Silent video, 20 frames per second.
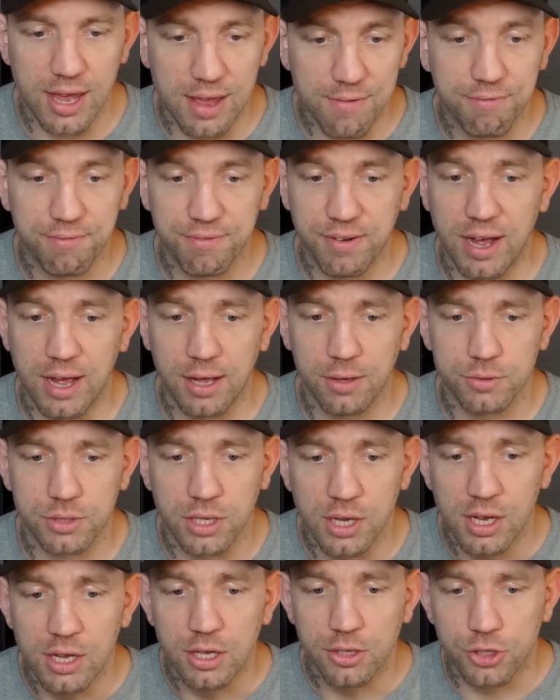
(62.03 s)
If
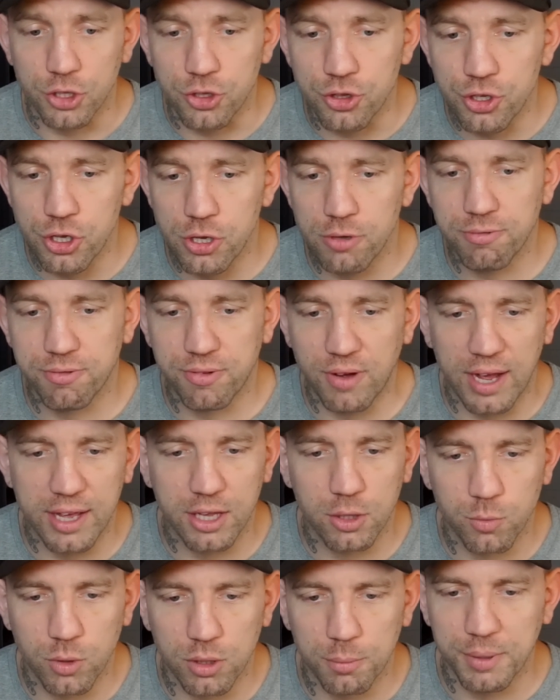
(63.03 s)
found, the new
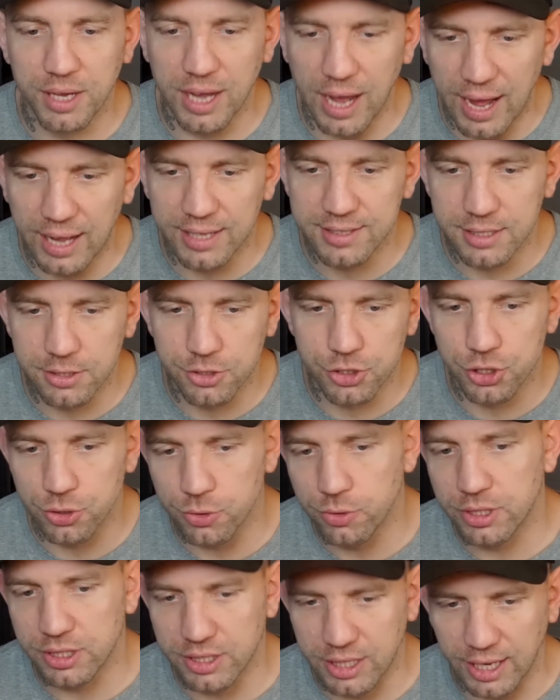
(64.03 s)
file will be added
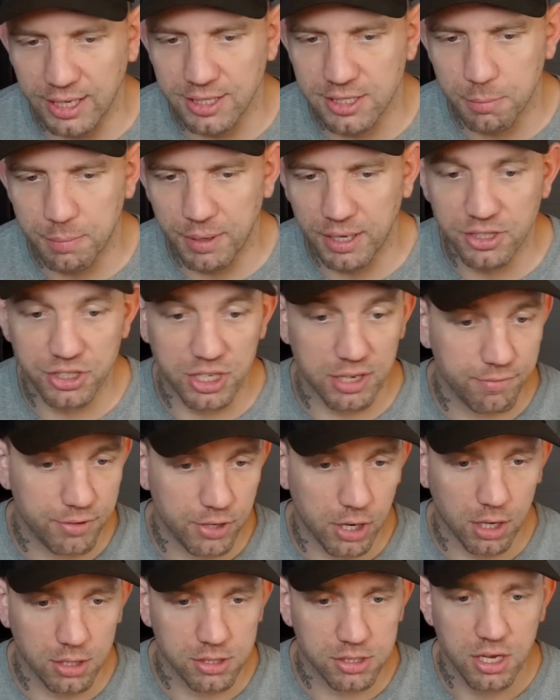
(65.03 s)
to the database. If
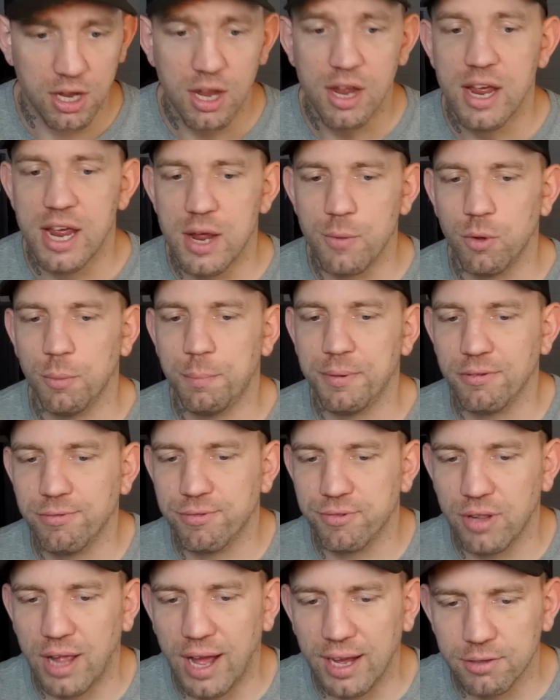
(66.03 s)
not, it will be
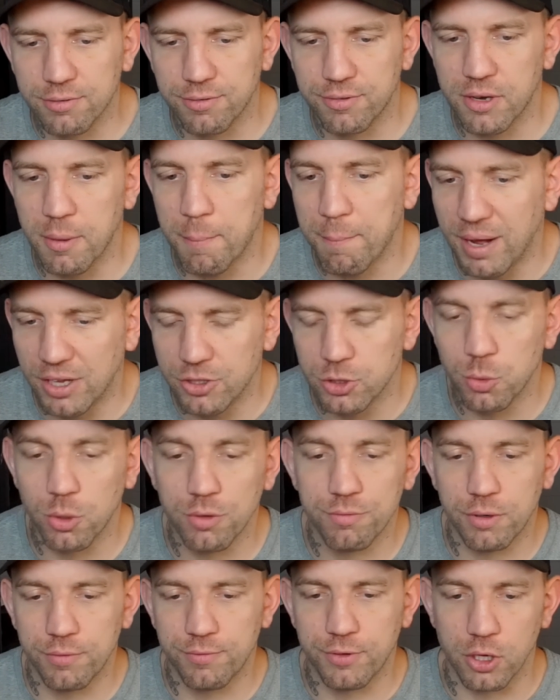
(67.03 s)
flagged for a
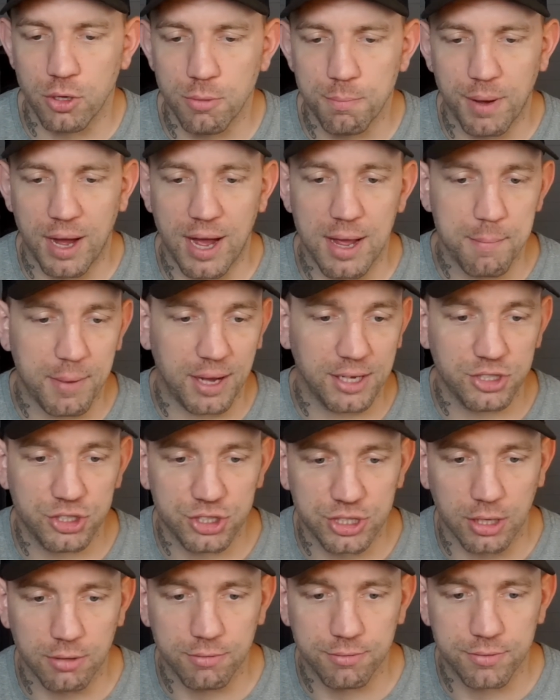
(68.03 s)
manual review by
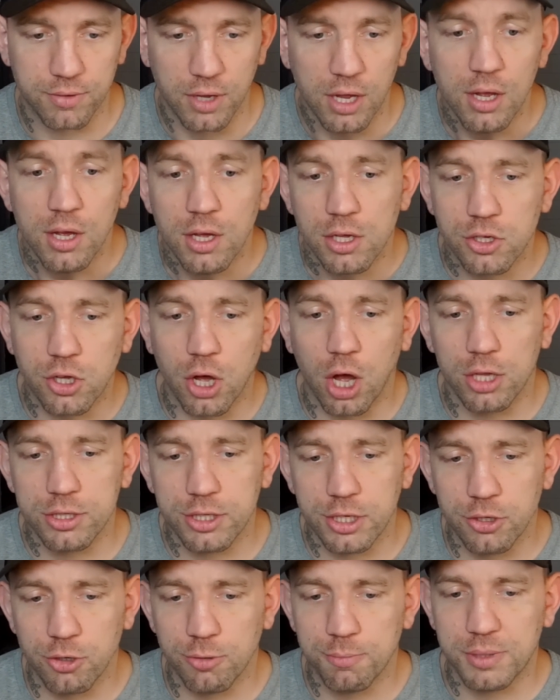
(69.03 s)
myself.
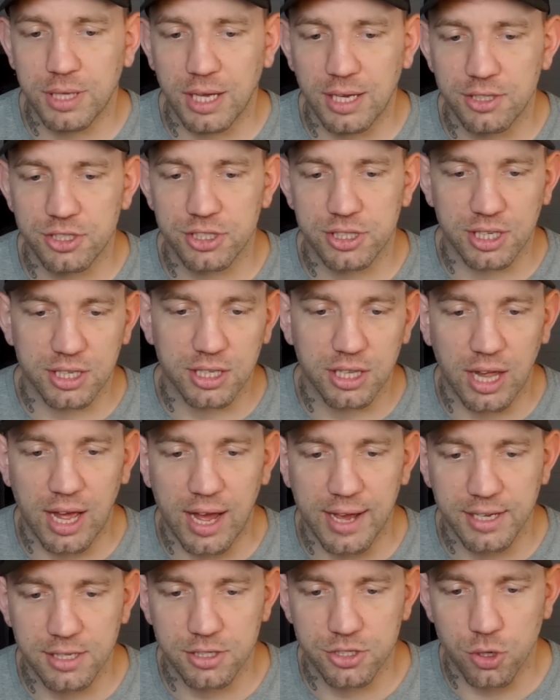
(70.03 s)
Guardian updates the
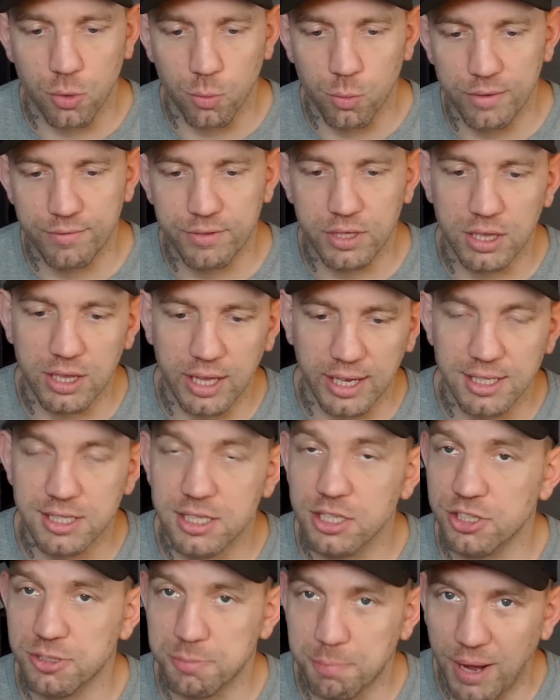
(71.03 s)
client with the
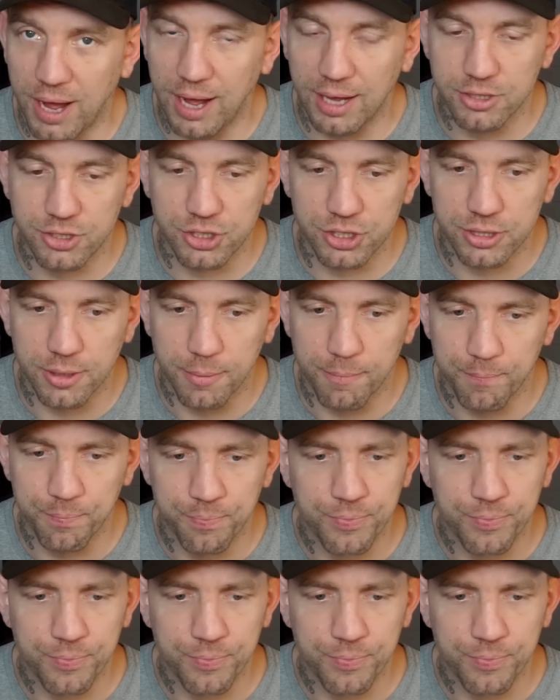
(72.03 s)
latest patch.